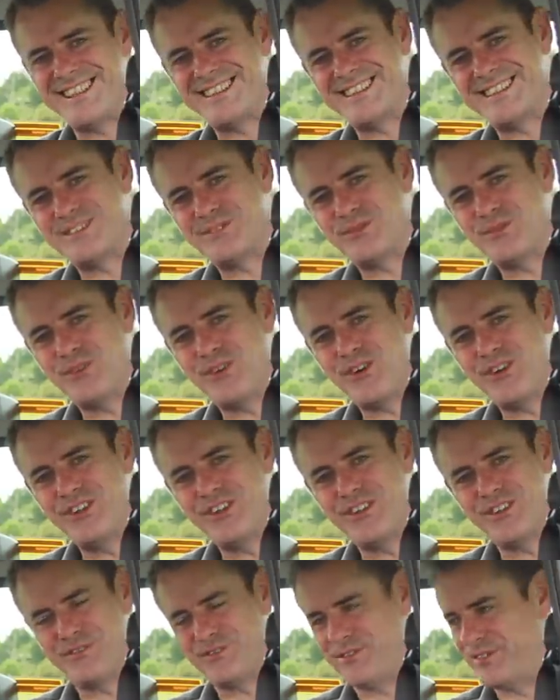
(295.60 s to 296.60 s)
This is
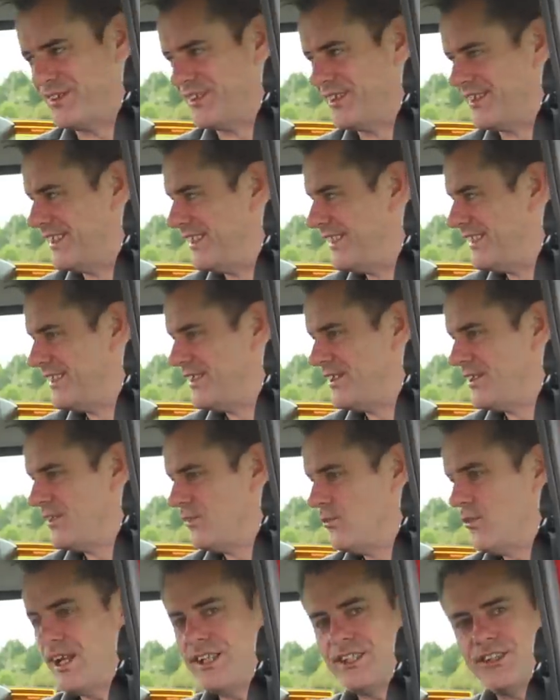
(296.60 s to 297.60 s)
wonderful.
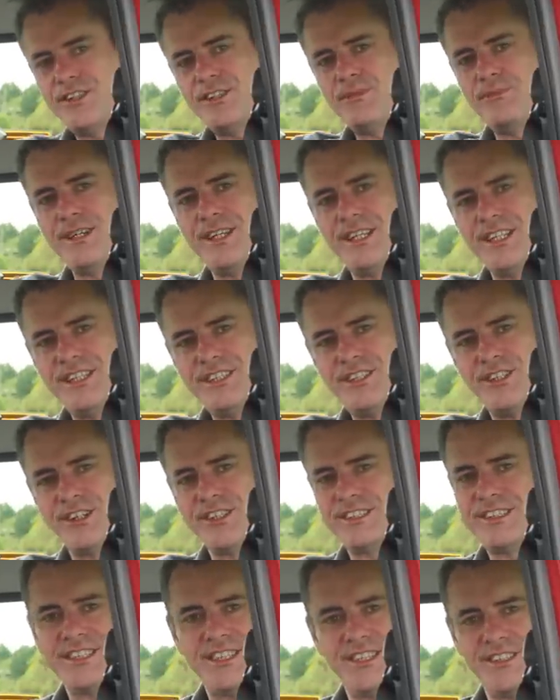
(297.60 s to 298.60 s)
Well done, Minnie.
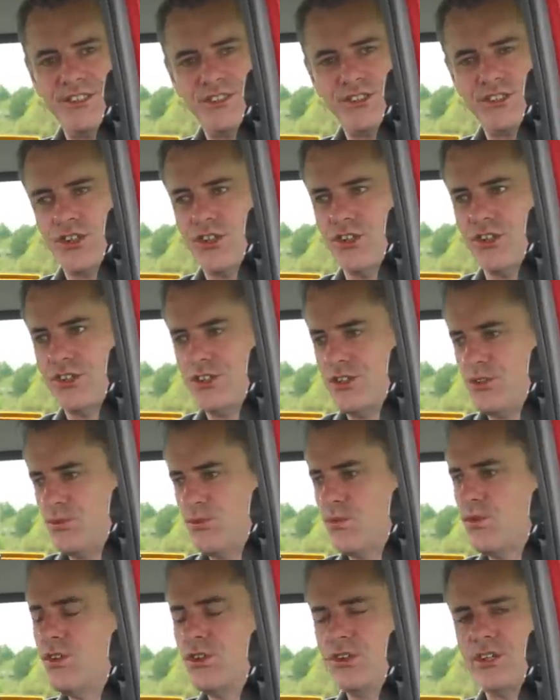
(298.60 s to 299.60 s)
30 years ago,
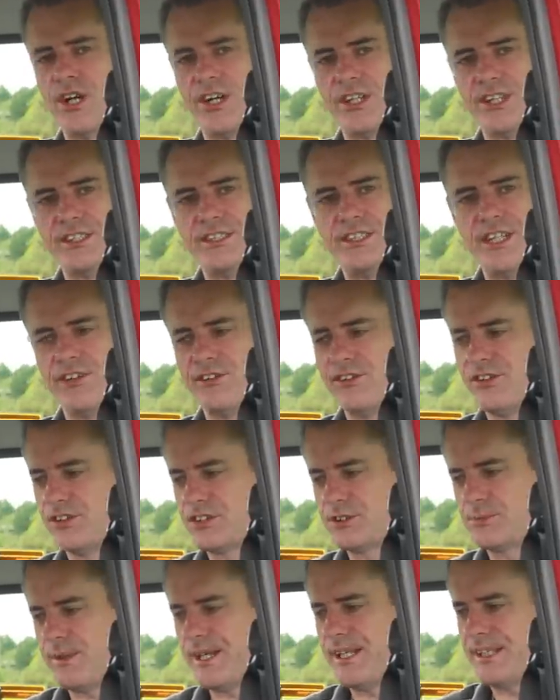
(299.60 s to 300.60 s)
you won on interior